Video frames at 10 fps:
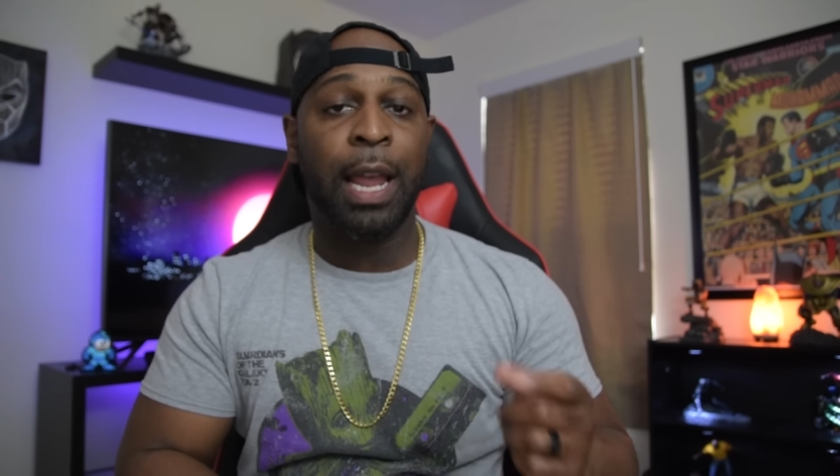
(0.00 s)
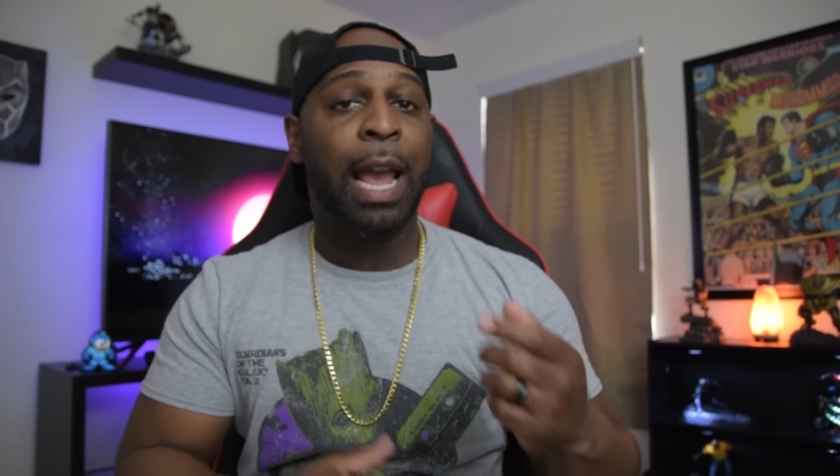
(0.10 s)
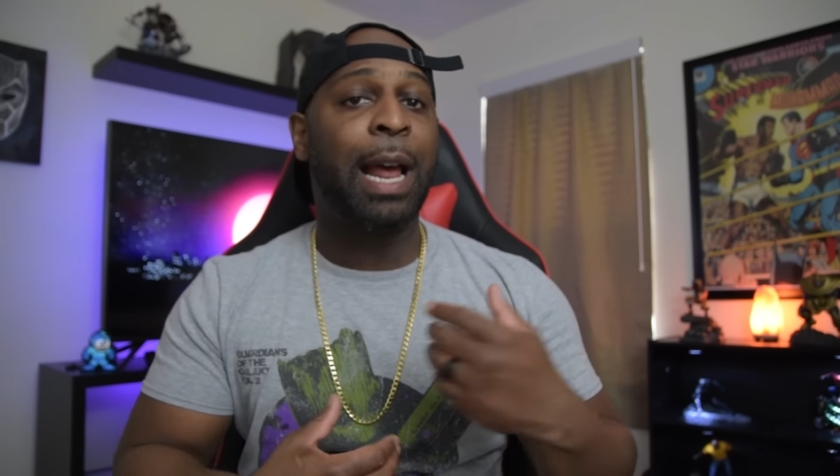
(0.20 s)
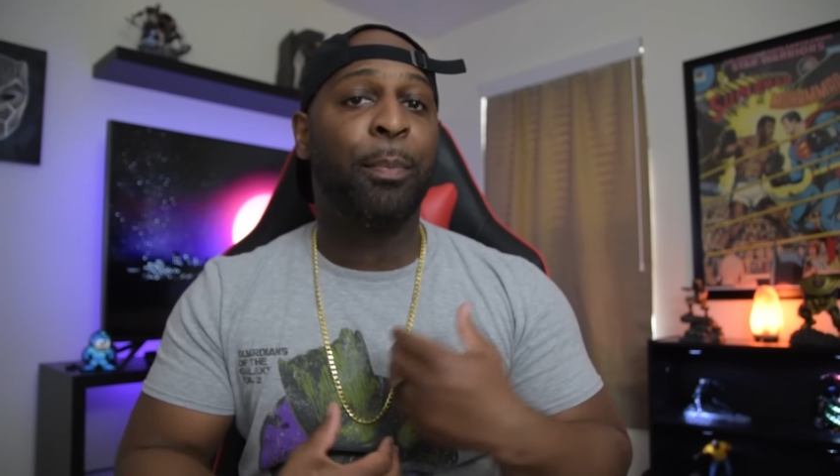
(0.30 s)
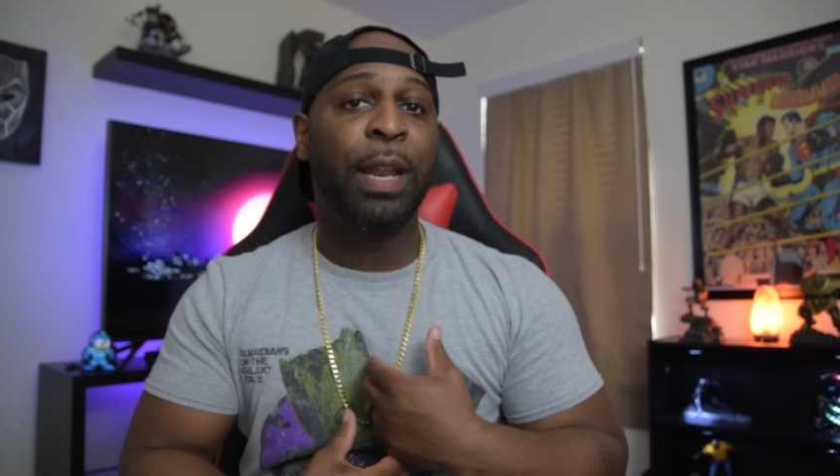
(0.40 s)

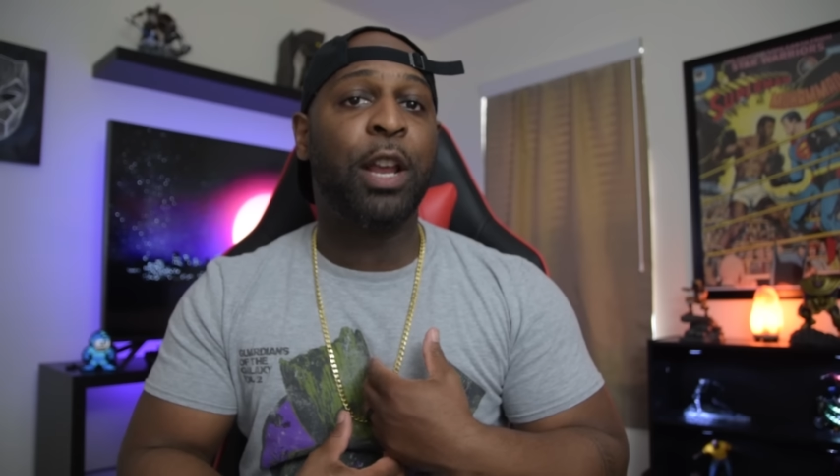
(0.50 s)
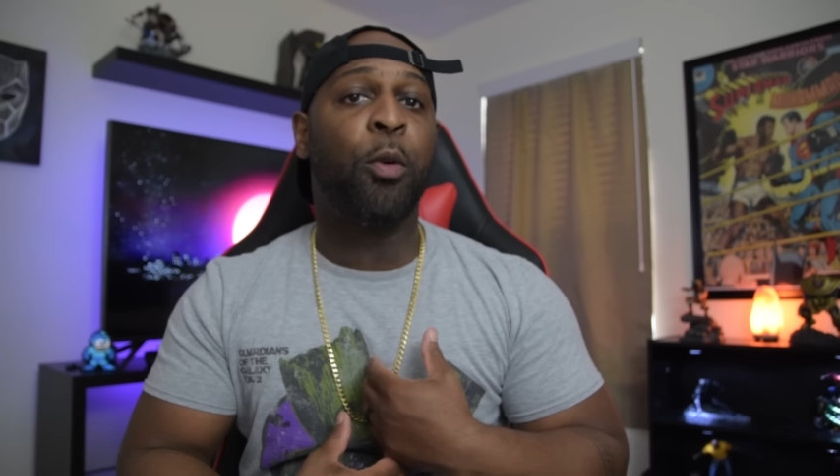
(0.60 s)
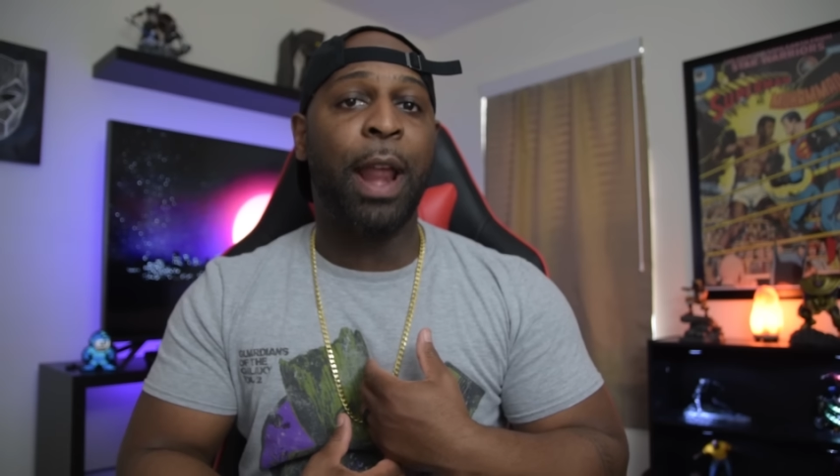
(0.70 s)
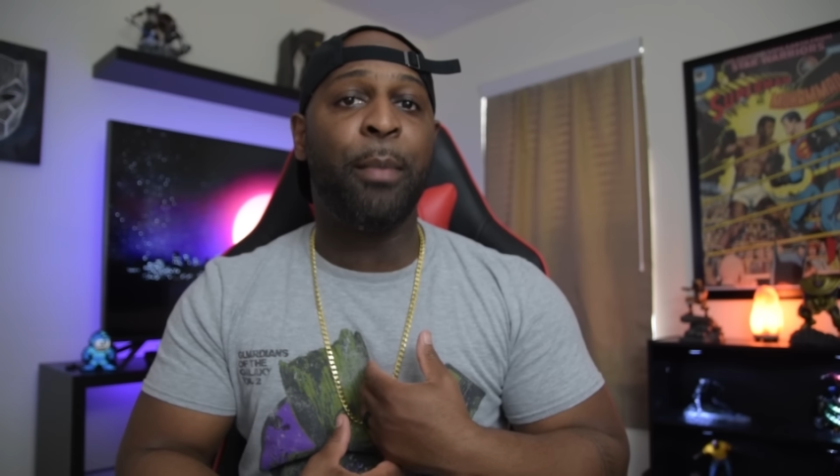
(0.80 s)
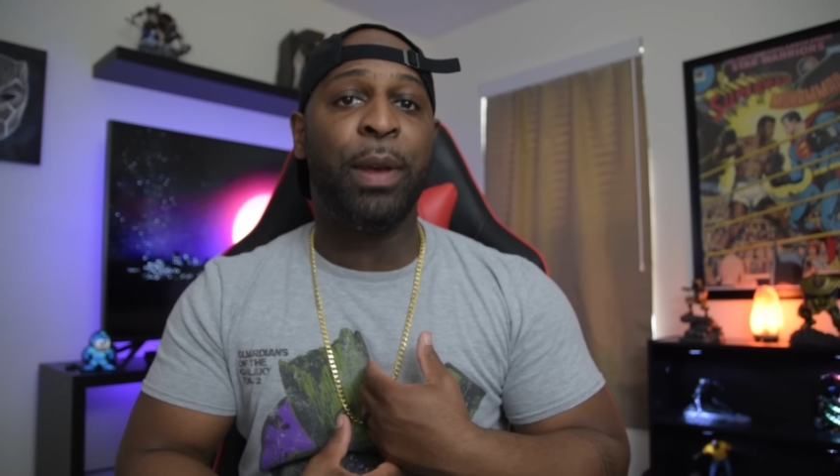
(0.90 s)
And I play
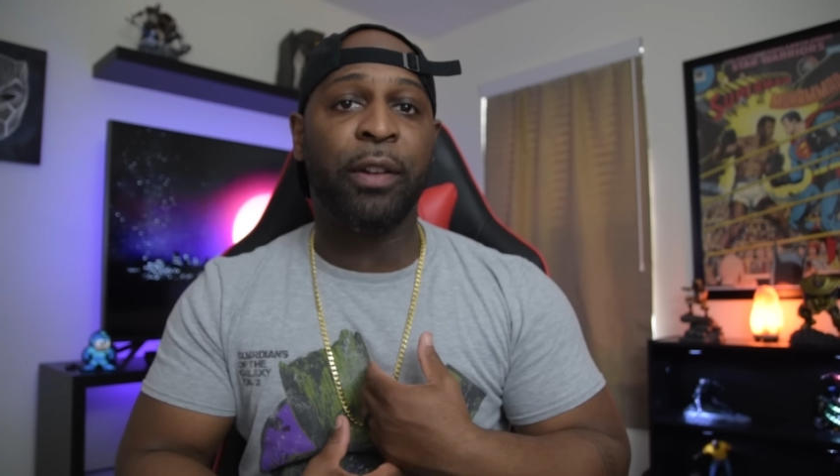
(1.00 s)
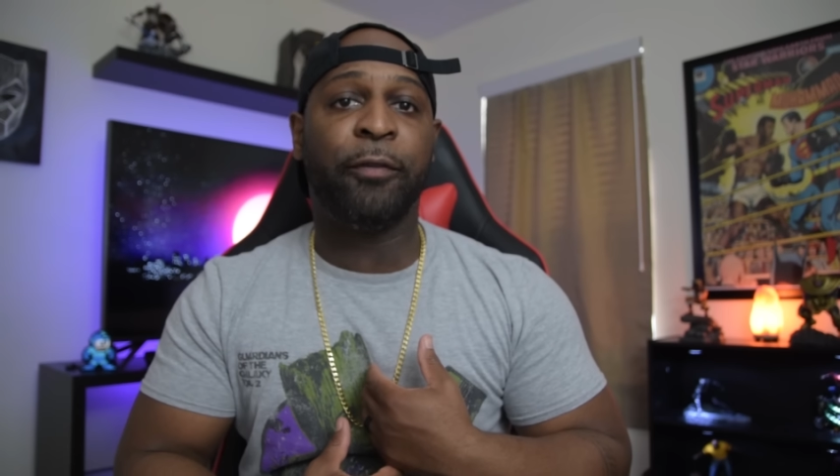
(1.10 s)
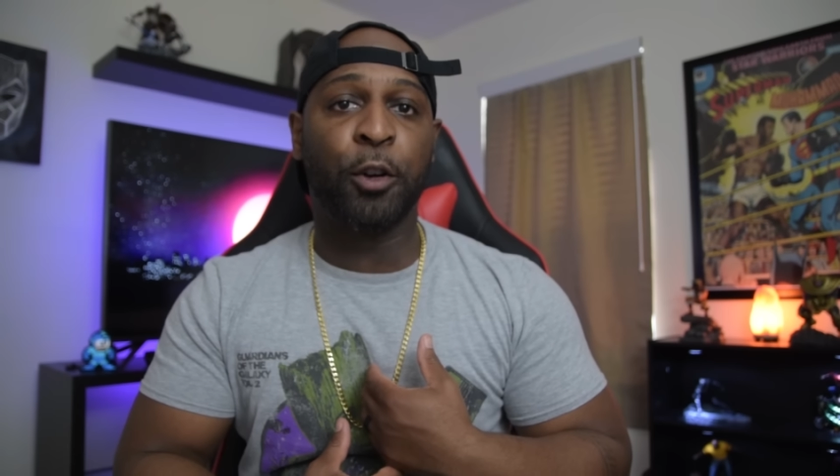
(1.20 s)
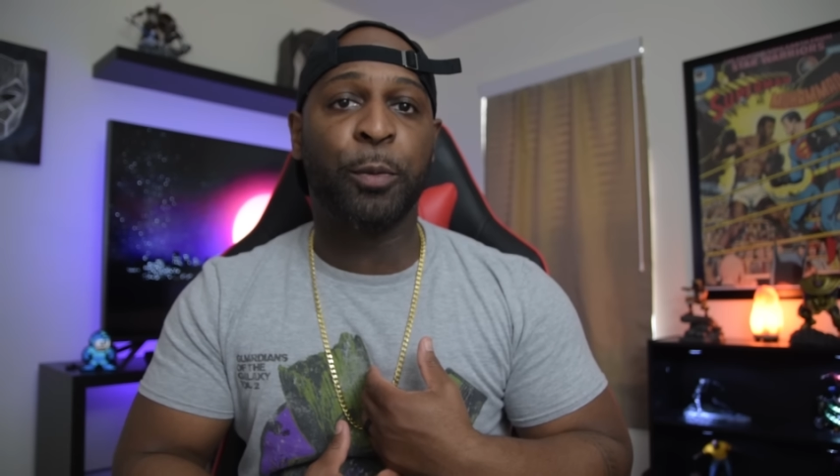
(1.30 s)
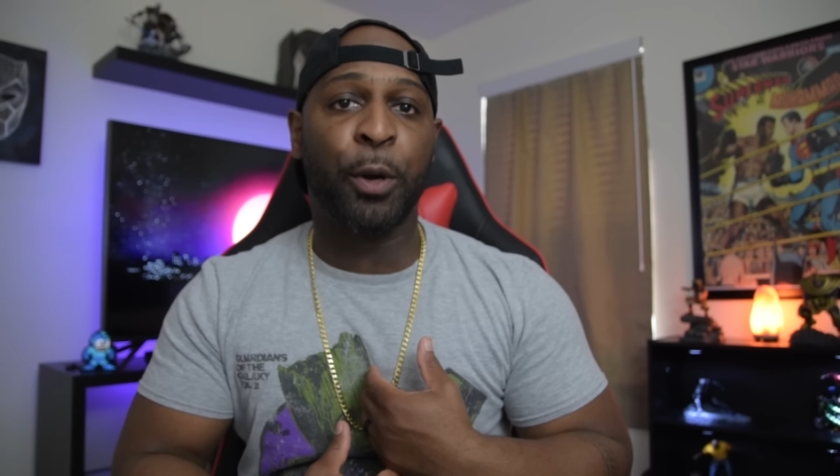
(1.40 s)
quite a bit of
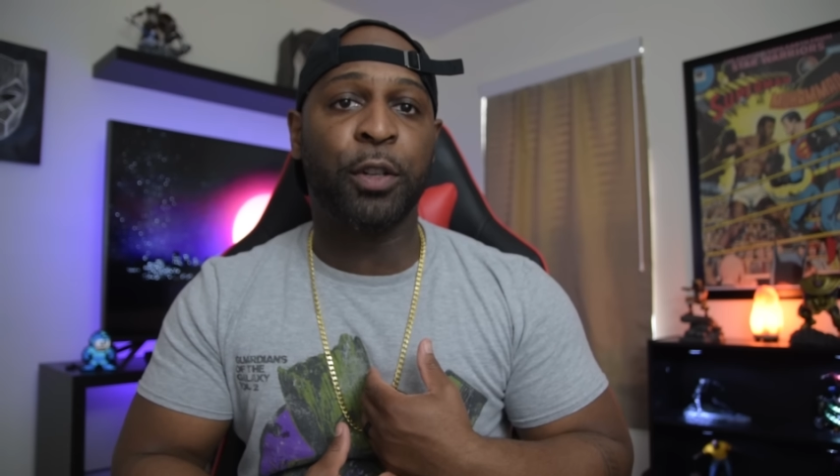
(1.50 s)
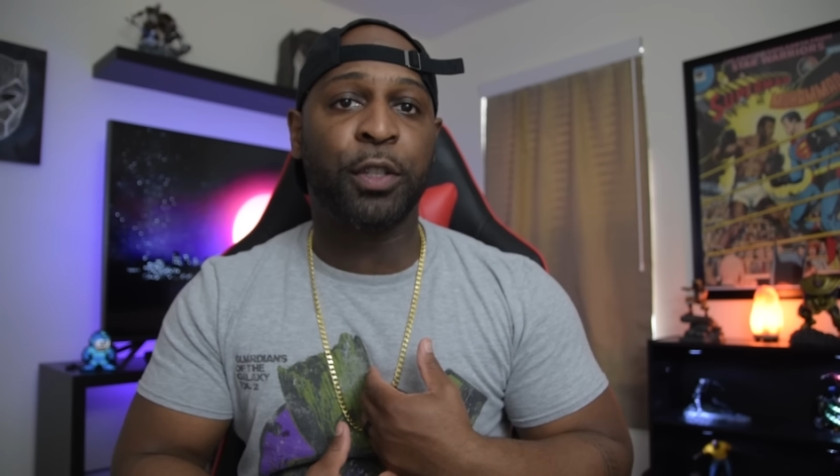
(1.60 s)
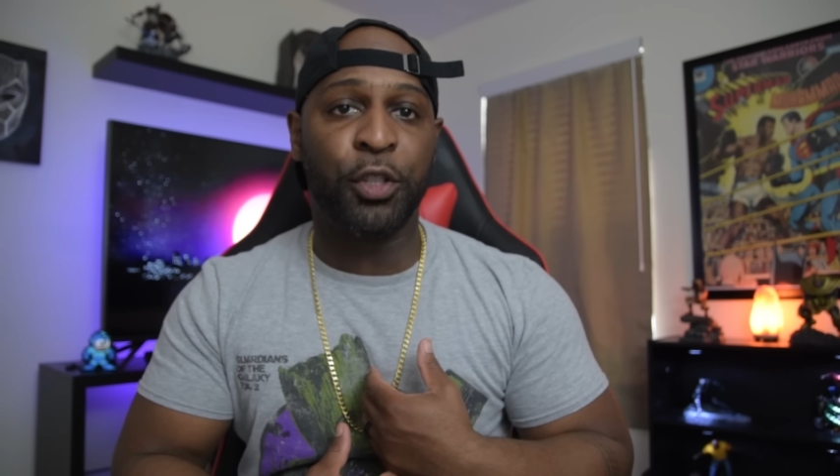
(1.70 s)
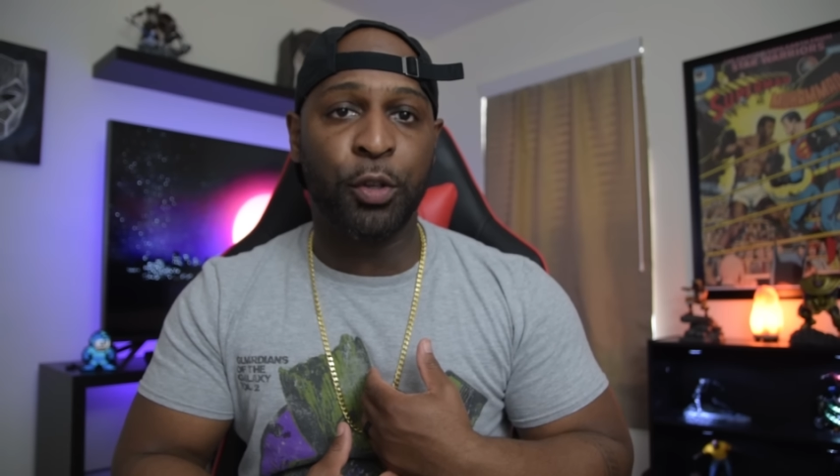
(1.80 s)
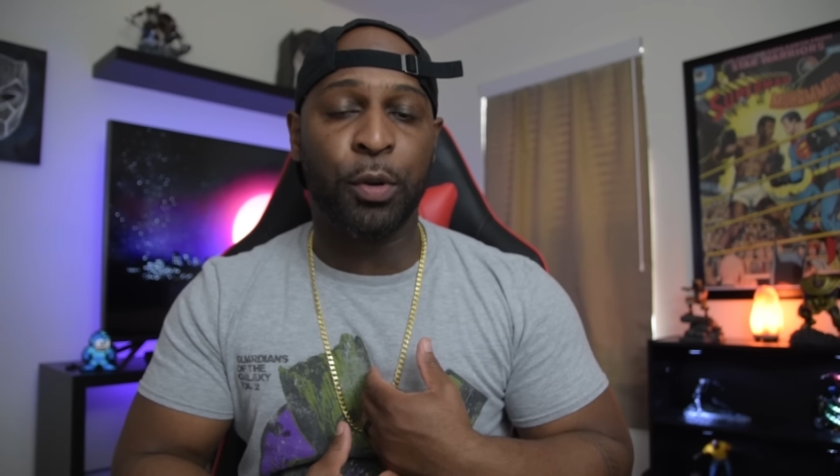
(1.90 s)

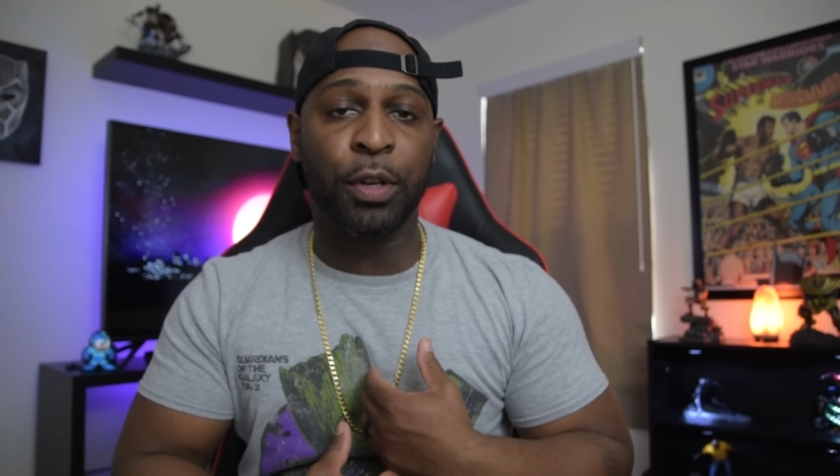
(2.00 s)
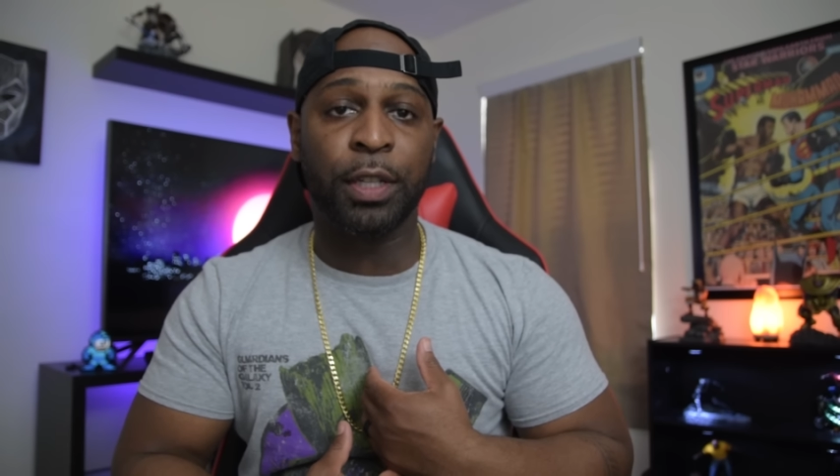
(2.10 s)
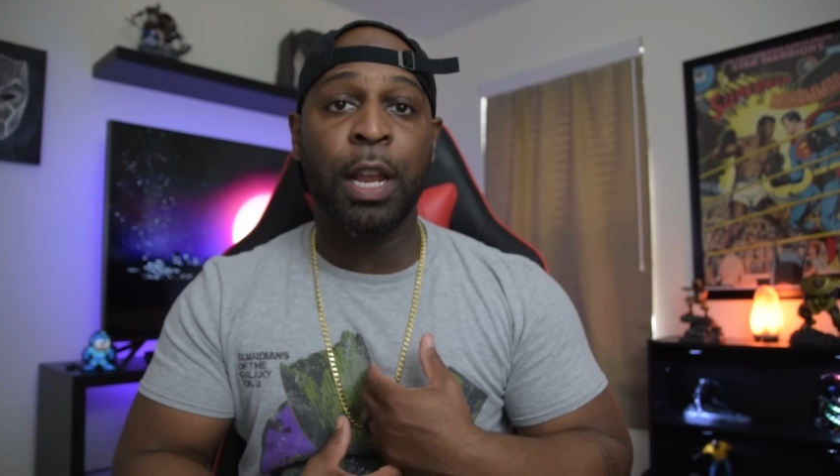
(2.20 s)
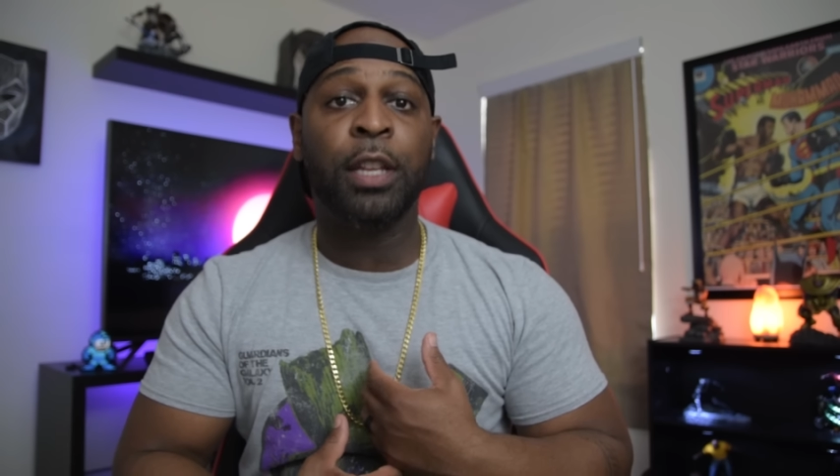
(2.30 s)
first-person shooters,